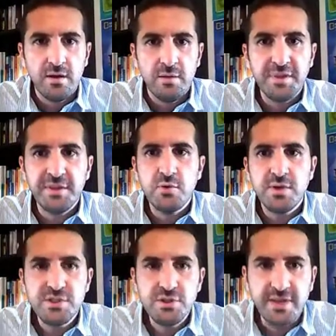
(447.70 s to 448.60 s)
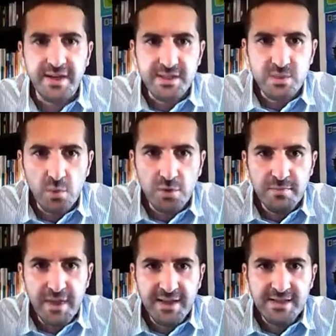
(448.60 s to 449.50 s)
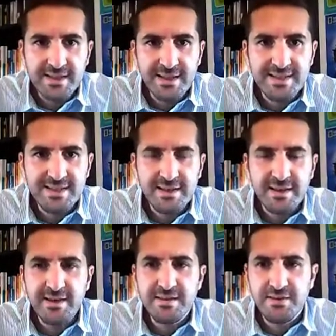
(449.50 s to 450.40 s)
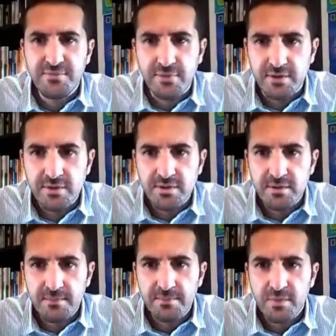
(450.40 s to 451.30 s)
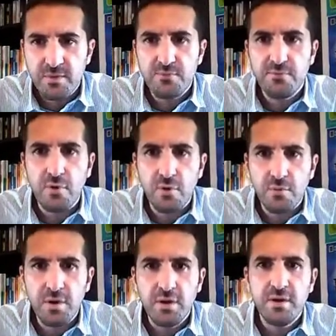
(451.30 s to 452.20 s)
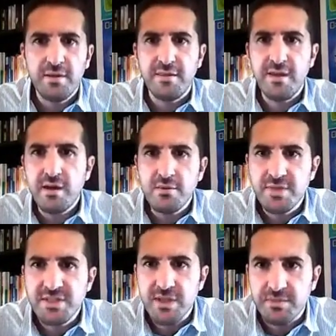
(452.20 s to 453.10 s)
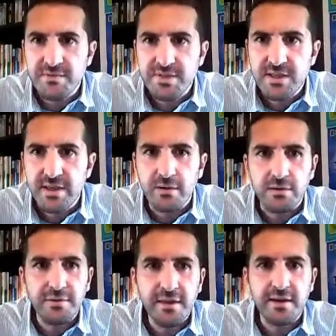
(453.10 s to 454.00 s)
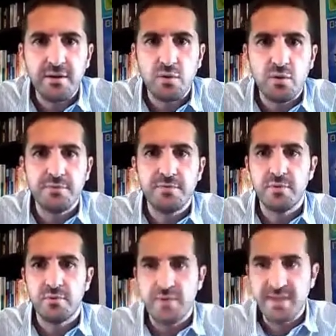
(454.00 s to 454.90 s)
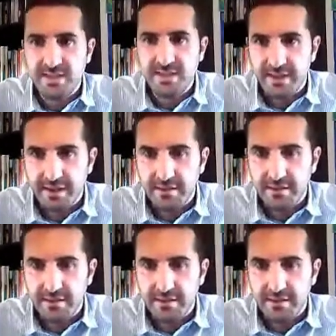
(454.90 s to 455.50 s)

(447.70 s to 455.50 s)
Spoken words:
But the question is, what makes listening different from the other receptive skill, that of reading?